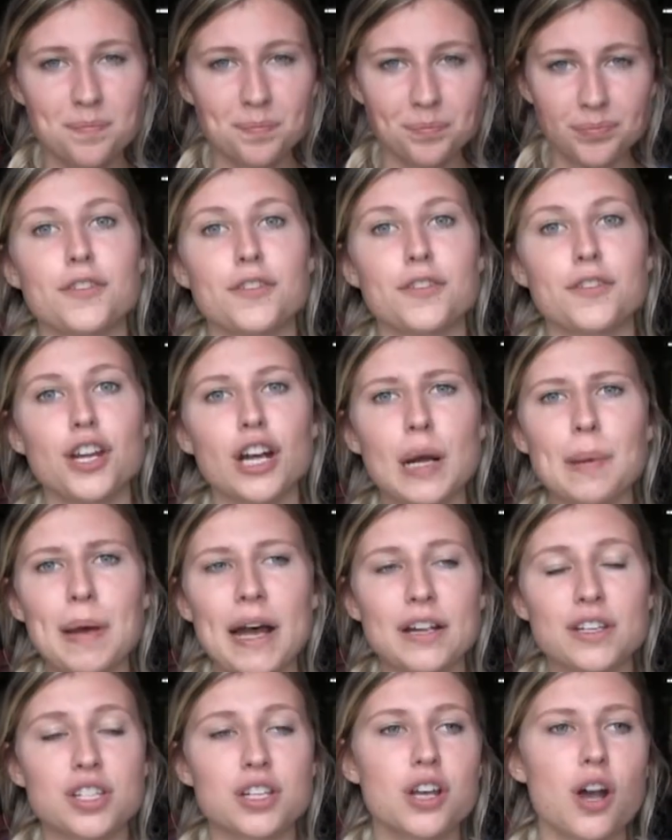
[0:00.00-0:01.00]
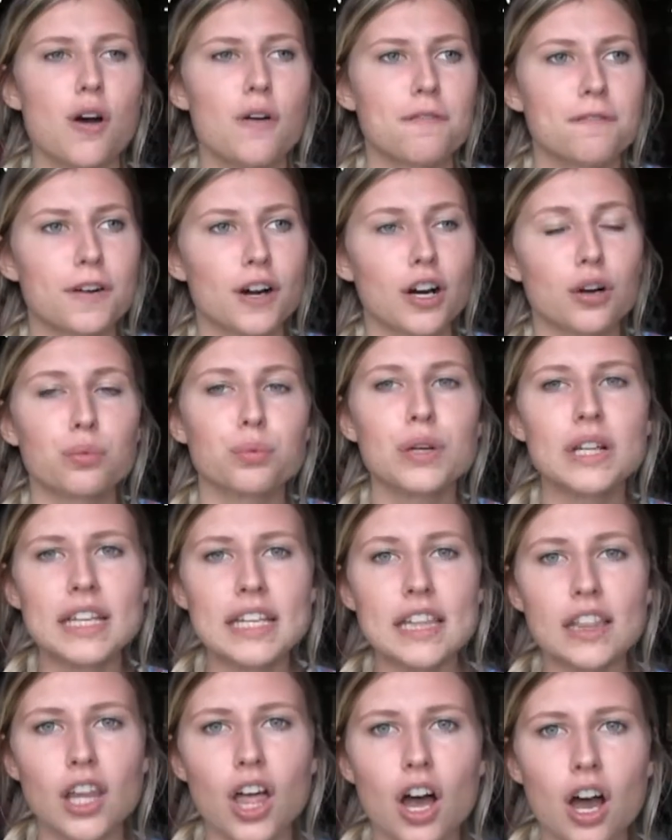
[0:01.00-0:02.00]
So if you're about to go for a
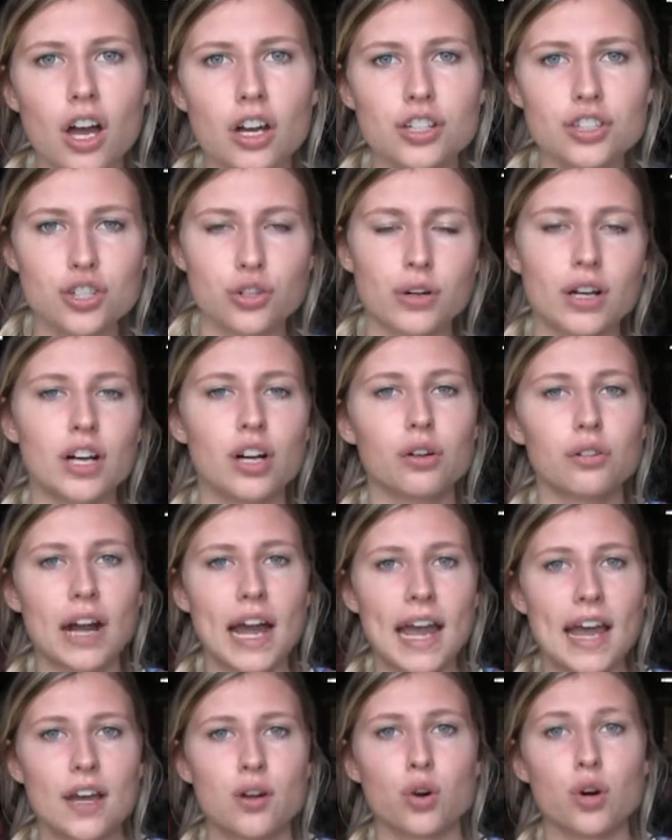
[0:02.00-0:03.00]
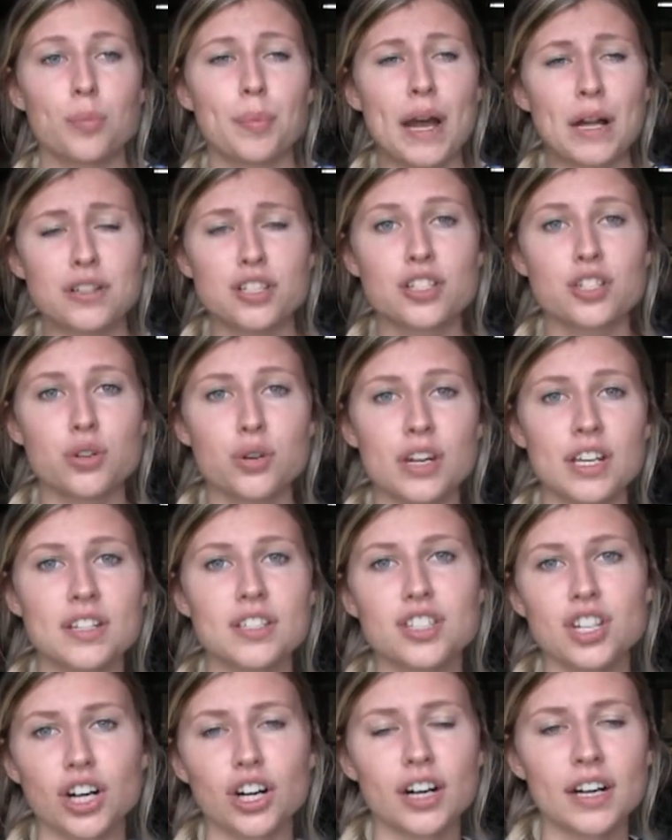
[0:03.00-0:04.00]
really long trail ride or about to do an
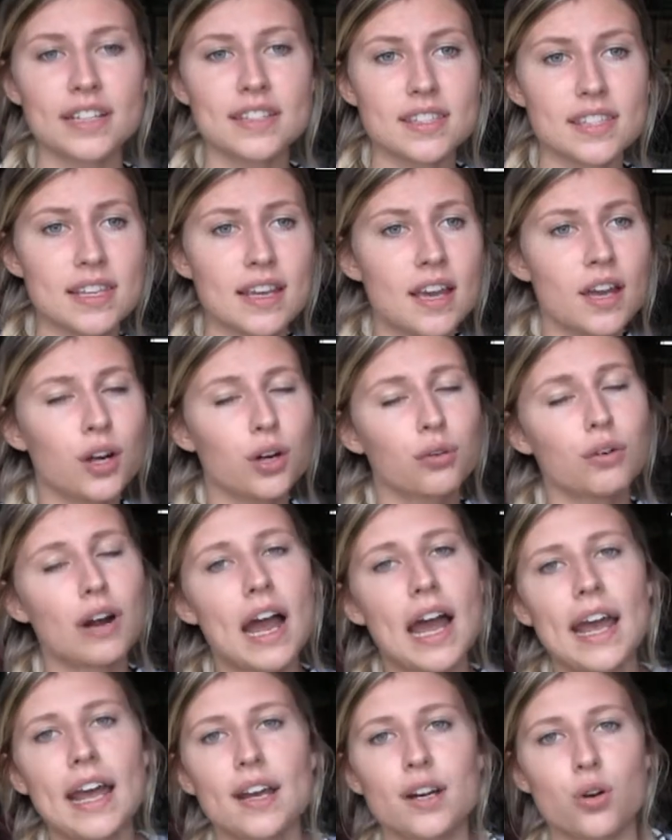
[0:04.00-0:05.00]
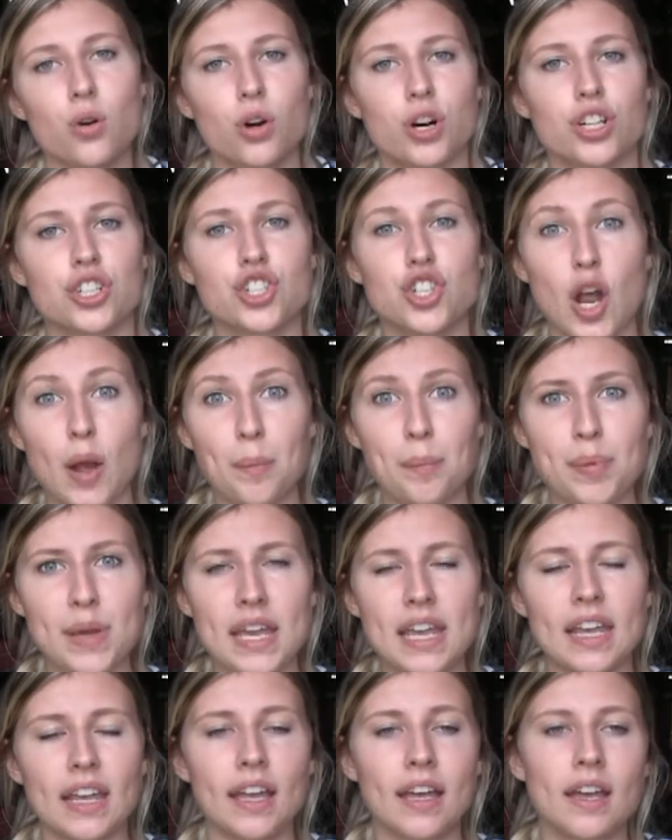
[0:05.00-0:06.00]
endurance ride or
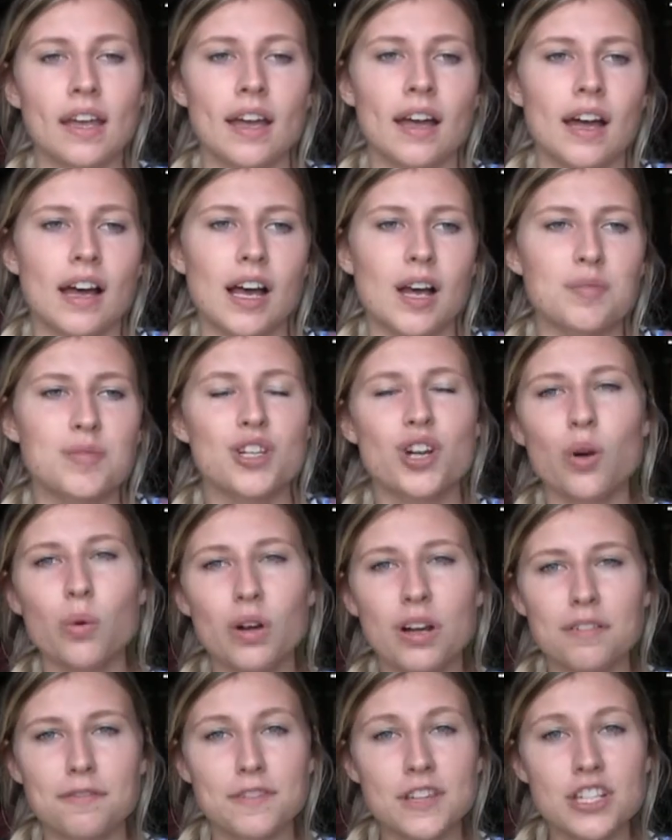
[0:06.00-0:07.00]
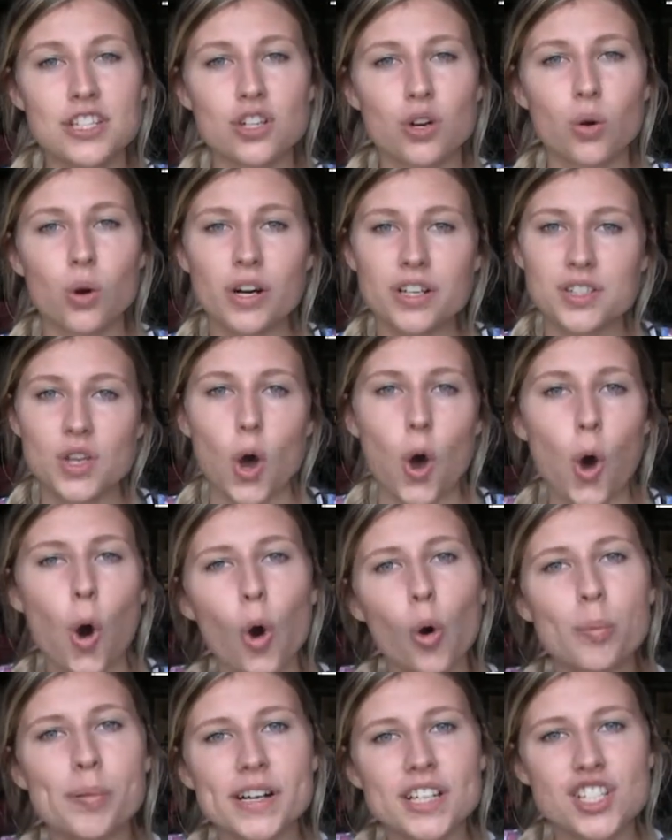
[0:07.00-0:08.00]
jumping, you don't want to feed your horse a
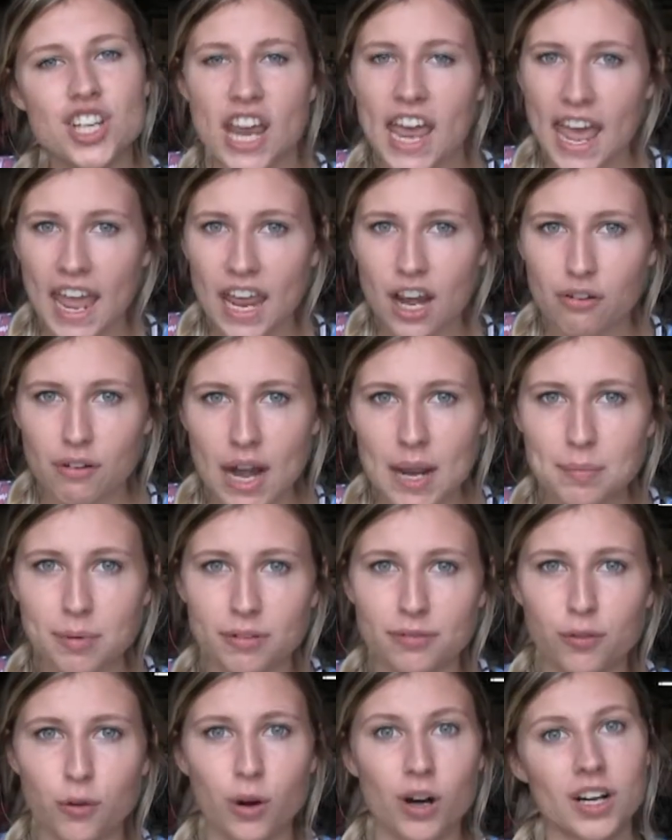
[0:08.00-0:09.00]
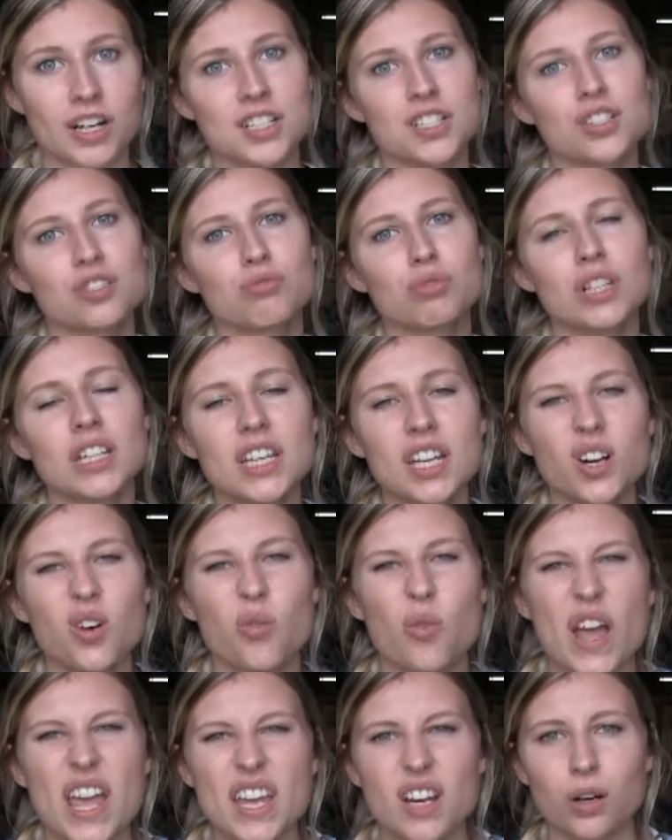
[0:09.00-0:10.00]
whole bunch of hay right before, because it's really going to
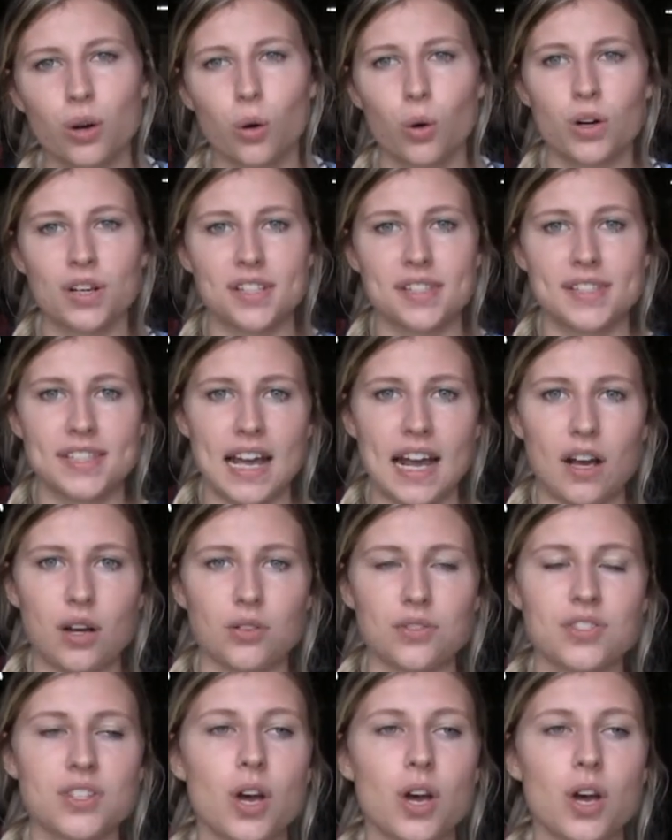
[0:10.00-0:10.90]
weigh your horse down.